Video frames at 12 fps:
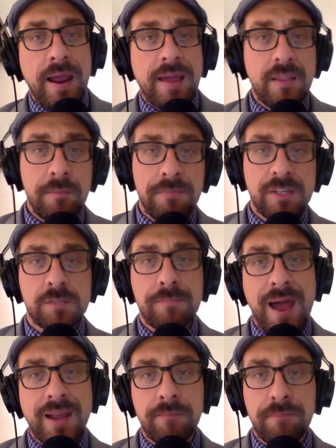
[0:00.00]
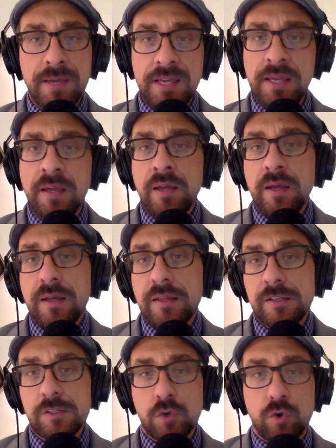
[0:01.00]
And then Miss Maddie B.
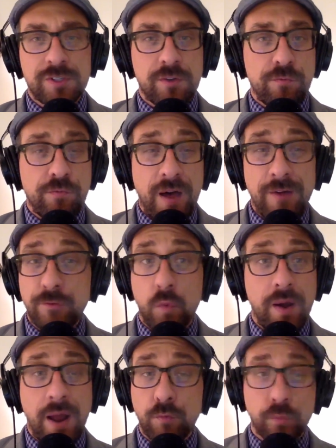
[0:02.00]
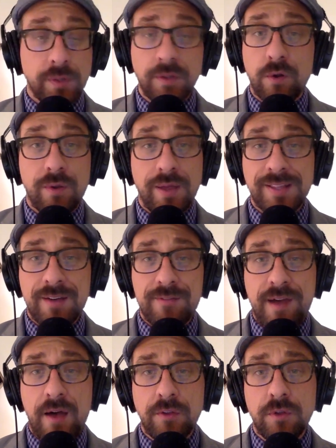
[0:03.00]
This is a horse at 5-1. I really don't like that
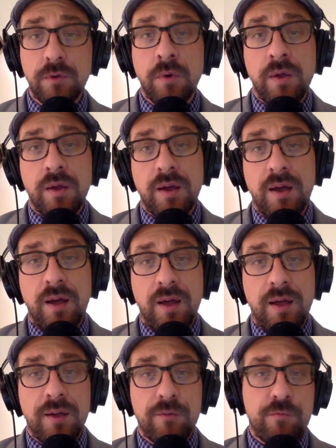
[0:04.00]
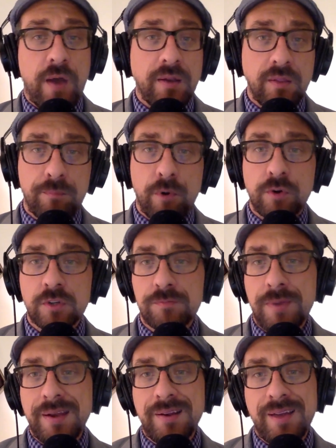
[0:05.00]
value. Finally broke its
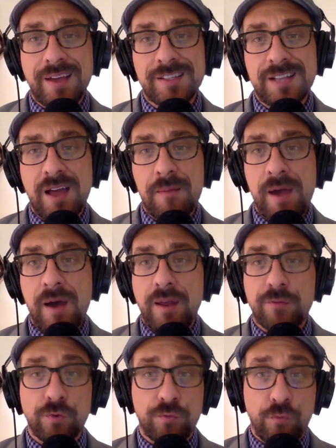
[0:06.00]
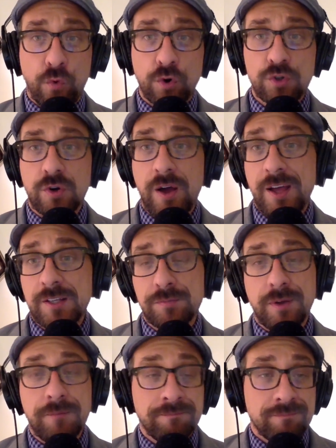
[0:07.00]
maiden last time out after 4 tries,
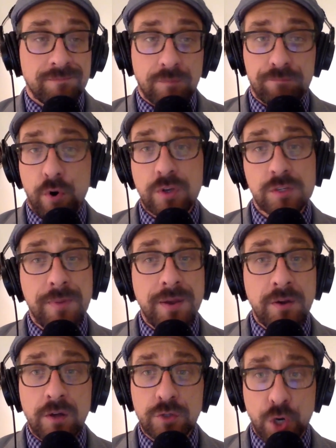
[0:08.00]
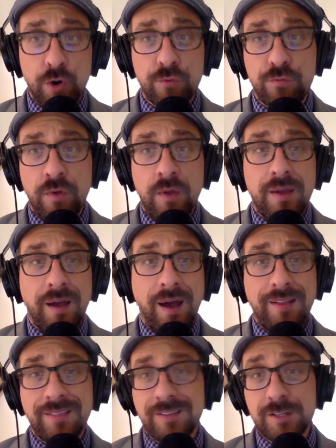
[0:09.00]
but broke its maiden on turf.
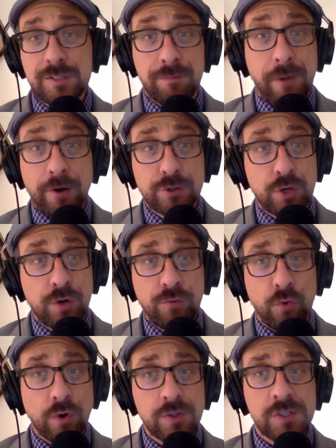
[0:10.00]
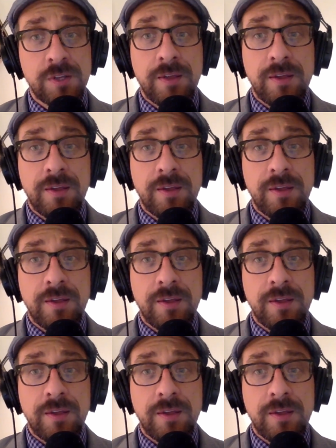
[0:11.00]
I think this is a better turf horse.